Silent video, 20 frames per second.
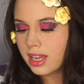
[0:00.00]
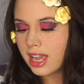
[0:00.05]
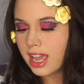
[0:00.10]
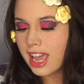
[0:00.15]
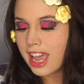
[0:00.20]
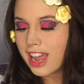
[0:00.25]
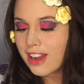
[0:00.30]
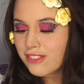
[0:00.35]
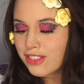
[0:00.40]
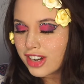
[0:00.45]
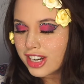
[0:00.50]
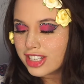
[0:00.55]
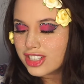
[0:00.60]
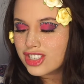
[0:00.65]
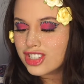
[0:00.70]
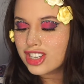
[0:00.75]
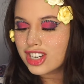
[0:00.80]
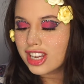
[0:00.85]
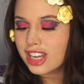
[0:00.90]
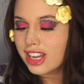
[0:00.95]

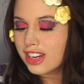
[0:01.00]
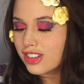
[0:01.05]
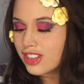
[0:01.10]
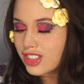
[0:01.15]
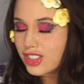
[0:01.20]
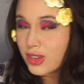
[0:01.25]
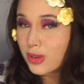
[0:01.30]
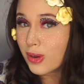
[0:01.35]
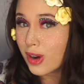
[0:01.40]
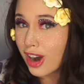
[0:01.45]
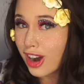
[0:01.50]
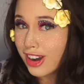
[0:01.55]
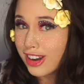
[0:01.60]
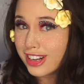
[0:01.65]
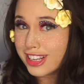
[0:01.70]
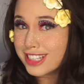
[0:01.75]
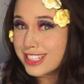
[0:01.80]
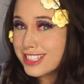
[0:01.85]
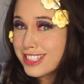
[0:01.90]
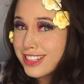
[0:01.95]

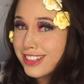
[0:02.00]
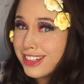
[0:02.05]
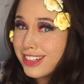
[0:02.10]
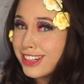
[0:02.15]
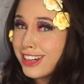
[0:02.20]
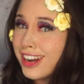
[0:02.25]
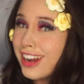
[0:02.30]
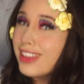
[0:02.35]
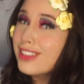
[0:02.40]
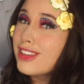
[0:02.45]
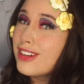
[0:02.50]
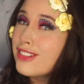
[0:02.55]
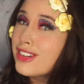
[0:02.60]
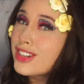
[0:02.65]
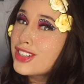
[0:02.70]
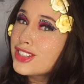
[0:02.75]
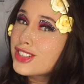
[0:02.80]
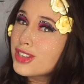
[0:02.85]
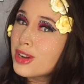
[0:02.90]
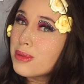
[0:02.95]
Average_artist. Oh, I love
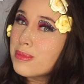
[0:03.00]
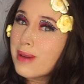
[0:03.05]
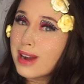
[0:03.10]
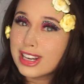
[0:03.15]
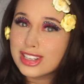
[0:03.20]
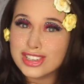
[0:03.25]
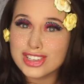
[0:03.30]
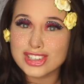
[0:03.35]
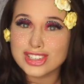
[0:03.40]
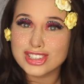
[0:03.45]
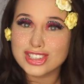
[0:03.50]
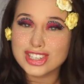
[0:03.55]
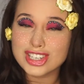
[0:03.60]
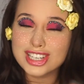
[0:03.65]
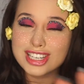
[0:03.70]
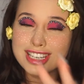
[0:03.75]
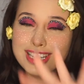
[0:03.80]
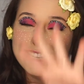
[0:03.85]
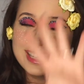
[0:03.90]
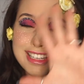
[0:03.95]
her so much.
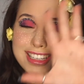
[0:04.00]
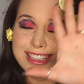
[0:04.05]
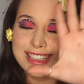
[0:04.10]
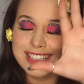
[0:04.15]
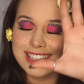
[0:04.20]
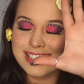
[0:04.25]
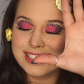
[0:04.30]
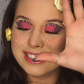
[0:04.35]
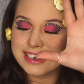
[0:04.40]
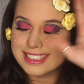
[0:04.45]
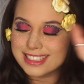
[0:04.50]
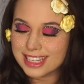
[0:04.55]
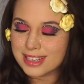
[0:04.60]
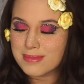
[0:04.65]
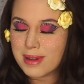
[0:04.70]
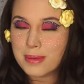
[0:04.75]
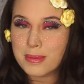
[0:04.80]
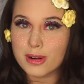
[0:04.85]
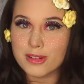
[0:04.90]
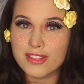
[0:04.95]
She did
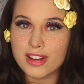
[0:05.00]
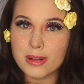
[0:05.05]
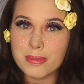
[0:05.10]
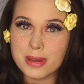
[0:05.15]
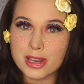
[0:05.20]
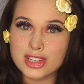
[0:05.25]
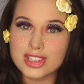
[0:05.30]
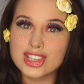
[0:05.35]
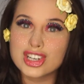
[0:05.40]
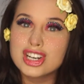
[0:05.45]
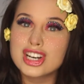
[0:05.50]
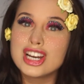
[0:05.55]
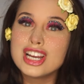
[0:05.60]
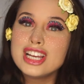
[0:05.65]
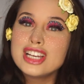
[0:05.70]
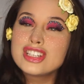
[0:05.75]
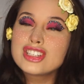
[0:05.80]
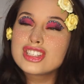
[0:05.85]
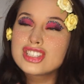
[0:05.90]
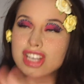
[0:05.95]
my profile picture.
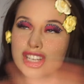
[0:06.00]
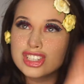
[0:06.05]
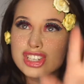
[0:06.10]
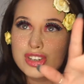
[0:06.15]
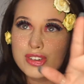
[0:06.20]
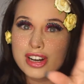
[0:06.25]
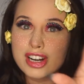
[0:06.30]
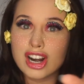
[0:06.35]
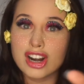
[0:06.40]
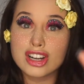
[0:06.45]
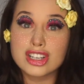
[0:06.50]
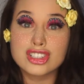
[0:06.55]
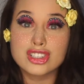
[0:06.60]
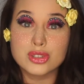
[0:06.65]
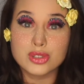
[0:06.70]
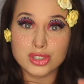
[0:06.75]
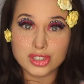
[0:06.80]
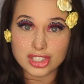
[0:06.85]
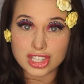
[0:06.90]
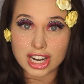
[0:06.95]
She's such a great artist.
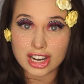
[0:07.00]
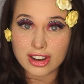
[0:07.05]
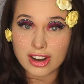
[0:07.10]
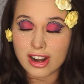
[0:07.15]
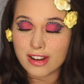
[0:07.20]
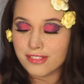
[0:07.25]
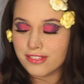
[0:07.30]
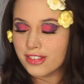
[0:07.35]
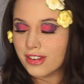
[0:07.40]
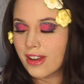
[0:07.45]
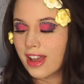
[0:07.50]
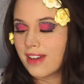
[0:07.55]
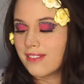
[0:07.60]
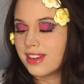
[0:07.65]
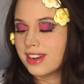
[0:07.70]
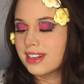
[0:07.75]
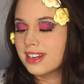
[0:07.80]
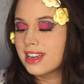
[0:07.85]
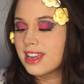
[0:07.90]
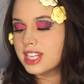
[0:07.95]
You should check her out if you
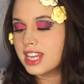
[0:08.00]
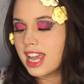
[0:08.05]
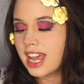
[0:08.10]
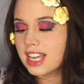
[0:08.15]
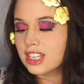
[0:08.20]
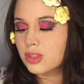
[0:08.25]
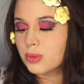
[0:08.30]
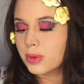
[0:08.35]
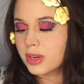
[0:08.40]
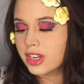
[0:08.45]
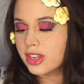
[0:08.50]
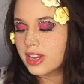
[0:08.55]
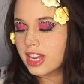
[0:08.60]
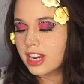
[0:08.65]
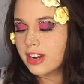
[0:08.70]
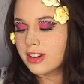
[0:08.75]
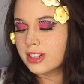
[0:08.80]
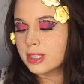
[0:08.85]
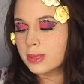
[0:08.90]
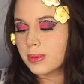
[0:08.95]
haven't. She asked, where do you get
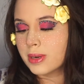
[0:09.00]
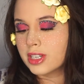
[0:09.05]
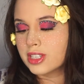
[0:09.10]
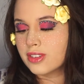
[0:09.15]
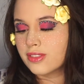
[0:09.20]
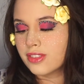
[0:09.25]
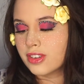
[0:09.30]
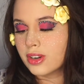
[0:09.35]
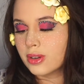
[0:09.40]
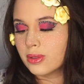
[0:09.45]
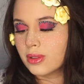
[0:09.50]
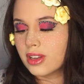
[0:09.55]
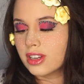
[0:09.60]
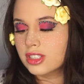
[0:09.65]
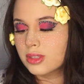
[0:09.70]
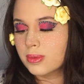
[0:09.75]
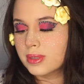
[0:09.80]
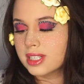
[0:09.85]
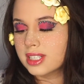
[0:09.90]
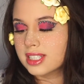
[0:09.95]
your inspiration for new
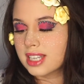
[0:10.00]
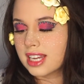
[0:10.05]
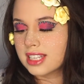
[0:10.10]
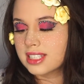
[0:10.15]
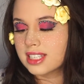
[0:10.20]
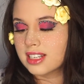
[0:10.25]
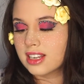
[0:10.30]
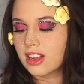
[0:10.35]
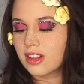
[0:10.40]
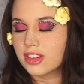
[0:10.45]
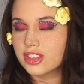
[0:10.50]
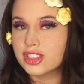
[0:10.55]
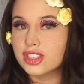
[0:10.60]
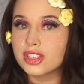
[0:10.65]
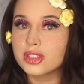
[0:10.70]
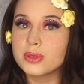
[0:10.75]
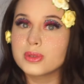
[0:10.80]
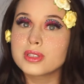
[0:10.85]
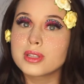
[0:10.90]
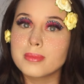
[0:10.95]
looks? What designs and colors
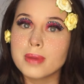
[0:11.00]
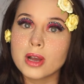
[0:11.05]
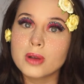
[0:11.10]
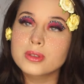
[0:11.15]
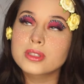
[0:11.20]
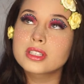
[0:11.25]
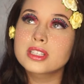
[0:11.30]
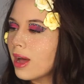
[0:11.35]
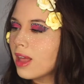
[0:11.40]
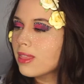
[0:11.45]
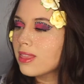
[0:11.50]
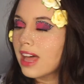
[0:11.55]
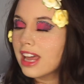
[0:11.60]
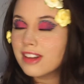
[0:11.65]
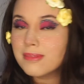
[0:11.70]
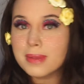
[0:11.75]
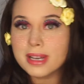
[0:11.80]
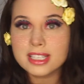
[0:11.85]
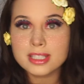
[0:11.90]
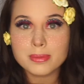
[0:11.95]
do you use the most? A lot
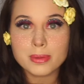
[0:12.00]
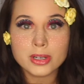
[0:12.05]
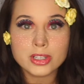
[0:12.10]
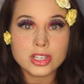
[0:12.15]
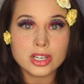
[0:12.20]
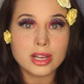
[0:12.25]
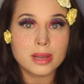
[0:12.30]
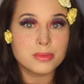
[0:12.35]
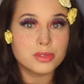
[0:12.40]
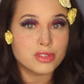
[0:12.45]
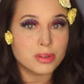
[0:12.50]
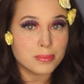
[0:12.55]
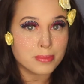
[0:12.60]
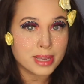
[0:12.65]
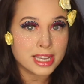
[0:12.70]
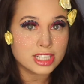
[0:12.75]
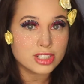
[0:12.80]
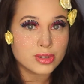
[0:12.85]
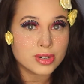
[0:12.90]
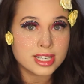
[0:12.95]
of my inspiration comes from
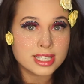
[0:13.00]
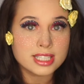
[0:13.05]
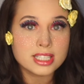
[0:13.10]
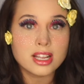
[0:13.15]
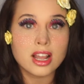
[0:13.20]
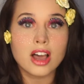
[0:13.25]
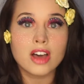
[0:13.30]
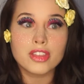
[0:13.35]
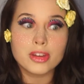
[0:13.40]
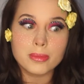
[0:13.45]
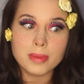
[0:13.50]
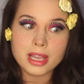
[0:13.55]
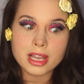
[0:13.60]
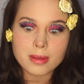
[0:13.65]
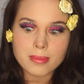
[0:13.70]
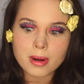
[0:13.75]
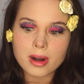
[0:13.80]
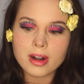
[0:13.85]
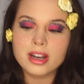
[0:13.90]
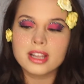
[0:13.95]
Pinterest, other
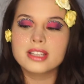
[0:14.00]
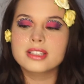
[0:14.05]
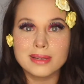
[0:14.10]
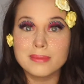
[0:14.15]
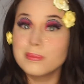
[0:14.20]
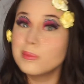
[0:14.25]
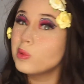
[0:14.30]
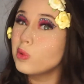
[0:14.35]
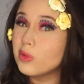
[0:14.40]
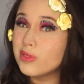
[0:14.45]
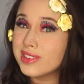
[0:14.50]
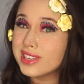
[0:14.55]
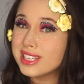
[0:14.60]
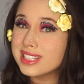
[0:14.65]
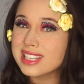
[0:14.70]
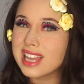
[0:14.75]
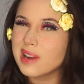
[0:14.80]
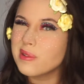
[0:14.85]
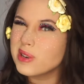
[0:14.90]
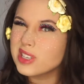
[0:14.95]
makeup artists,
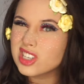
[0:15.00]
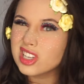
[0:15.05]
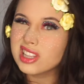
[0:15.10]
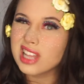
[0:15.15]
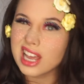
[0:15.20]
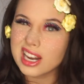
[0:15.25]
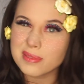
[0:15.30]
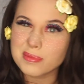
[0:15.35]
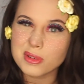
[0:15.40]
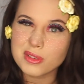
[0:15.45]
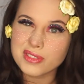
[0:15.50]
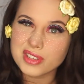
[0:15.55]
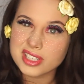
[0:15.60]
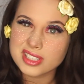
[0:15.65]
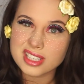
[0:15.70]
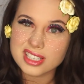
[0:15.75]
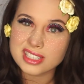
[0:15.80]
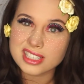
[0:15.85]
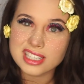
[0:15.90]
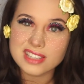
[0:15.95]
movies. I watch a lot of
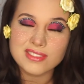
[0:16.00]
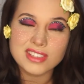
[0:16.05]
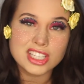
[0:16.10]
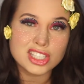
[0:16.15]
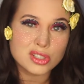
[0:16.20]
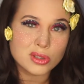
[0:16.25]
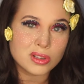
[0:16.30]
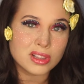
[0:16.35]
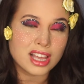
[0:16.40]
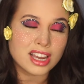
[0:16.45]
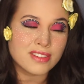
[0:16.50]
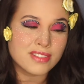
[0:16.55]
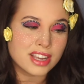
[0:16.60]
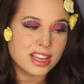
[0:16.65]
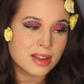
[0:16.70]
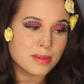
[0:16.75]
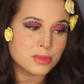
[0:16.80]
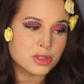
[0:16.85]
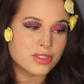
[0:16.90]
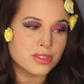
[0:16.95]
movies and TV, so a lot of it
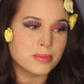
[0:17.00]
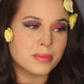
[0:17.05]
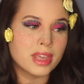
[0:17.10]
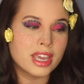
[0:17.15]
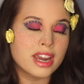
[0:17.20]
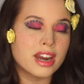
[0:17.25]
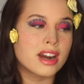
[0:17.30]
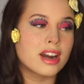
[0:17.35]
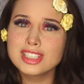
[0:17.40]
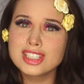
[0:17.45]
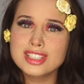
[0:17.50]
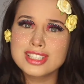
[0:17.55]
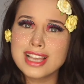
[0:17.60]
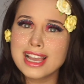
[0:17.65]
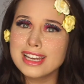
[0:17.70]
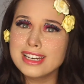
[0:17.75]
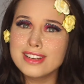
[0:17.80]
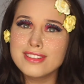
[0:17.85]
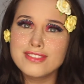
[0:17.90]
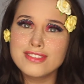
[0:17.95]
comes from there. Just
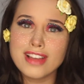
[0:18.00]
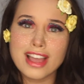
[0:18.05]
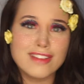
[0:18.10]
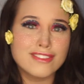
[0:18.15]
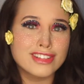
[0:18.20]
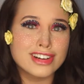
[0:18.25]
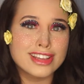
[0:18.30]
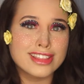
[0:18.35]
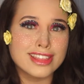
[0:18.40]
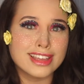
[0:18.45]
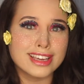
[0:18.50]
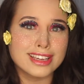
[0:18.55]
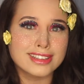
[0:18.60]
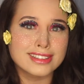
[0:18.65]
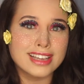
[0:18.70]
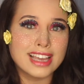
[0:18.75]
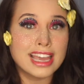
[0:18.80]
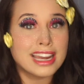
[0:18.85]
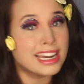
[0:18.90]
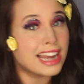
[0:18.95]
kind of
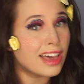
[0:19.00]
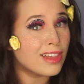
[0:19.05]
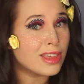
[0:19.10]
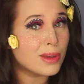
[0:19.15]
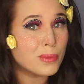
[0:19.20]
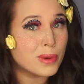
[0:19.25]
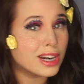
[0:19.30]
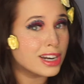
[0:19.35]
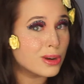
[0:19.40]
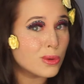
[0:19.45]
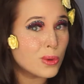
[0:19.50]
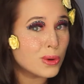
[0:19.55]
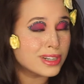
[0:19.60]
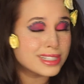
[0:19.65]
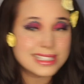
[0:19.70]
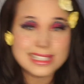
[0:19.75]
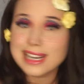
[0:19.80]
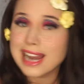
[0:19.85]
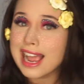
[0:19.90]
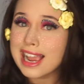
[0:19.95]
everything. And now that we're in
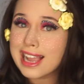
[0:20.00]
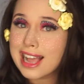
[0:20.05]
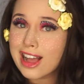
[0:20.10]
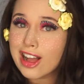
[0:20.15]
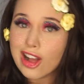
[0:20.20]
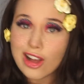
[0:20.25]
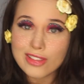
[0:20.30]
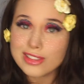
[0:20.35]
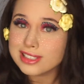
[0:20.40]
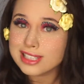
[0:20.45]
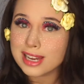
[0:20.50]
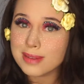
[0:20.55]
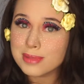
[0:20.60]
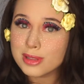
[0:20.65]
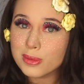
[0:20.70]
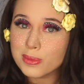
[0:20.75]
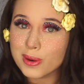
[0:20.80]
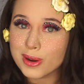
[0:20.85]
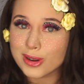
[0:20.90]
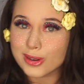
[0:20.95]
quarantine, I got all the time in
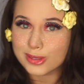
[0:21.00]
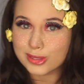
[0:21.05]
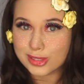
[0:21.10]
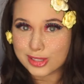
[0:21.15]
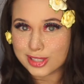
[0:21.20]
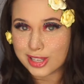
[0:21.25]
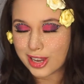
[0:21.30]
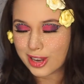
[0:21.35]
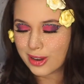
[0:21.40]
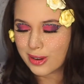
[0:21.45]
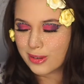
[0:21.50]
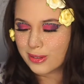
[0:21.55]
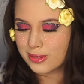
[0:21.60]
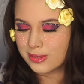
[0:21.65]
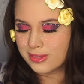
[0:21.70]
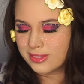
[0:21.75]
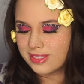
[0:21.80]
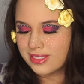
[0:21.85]
the world, so.